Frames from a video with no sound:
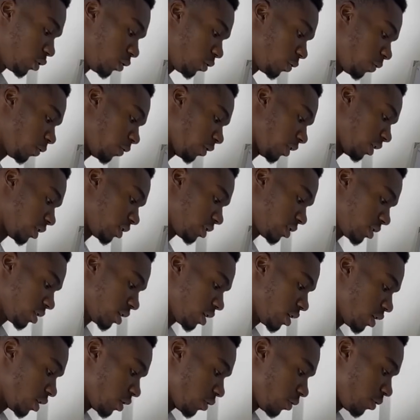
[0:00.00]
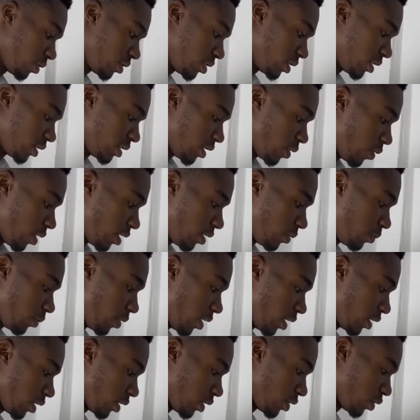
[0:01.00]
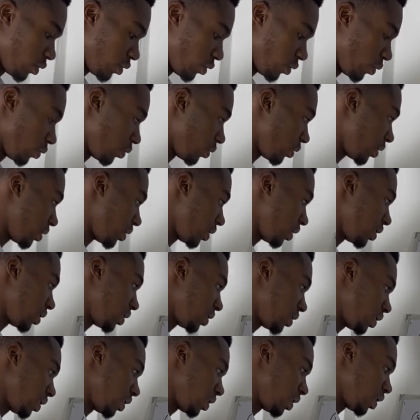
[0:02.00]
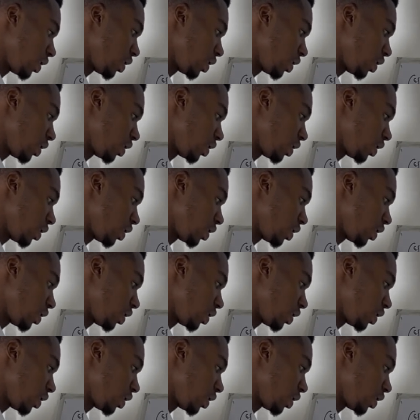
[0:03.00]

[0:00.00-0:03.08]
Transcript: you first, which is the one in brackets. So 60.